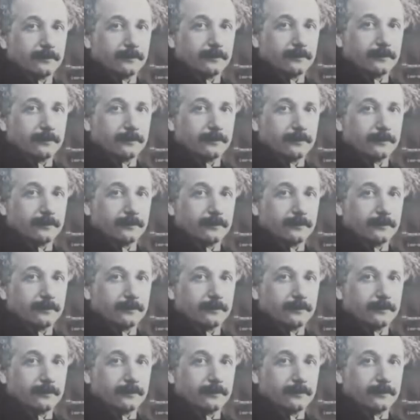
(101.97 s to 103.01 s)

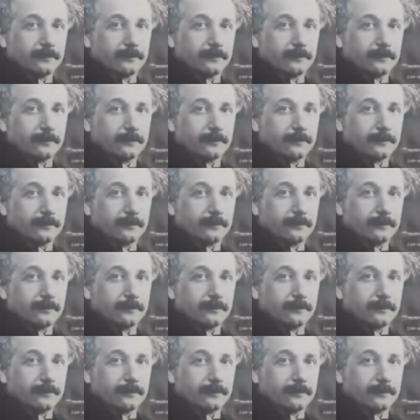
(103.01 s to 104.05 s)

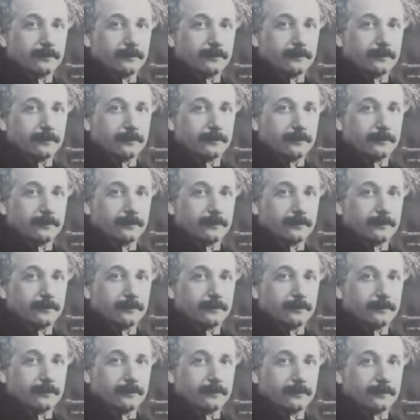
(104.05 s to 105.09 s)

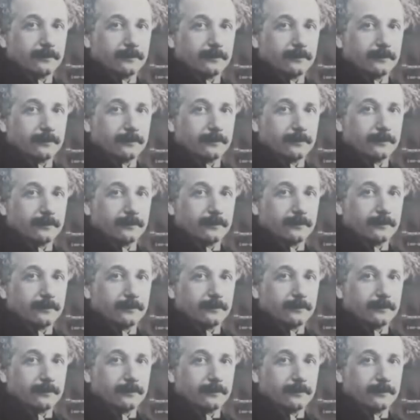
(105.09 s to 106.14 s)

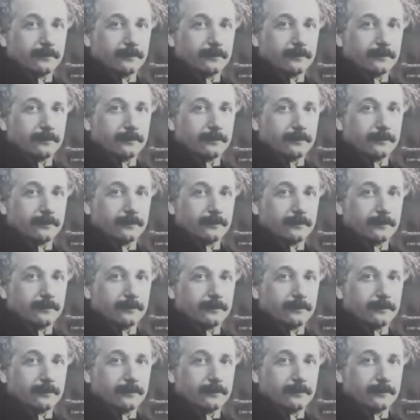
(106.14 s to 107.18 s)

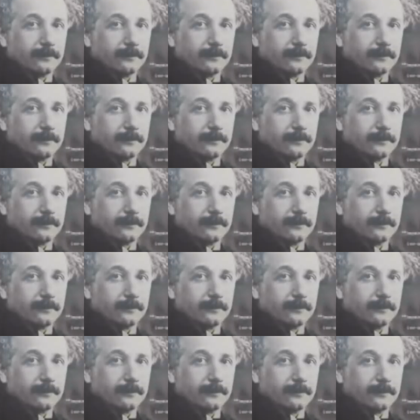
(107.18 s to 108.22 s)

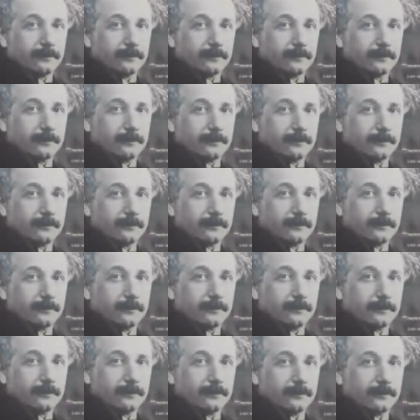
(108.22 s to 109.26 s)

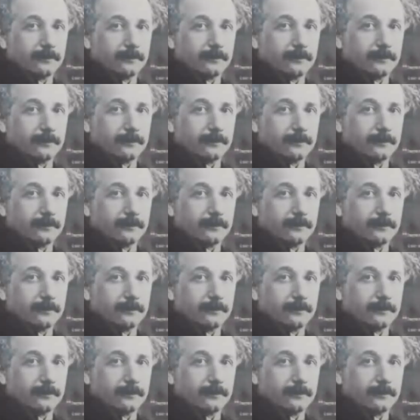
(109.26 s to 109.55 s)
[no speech]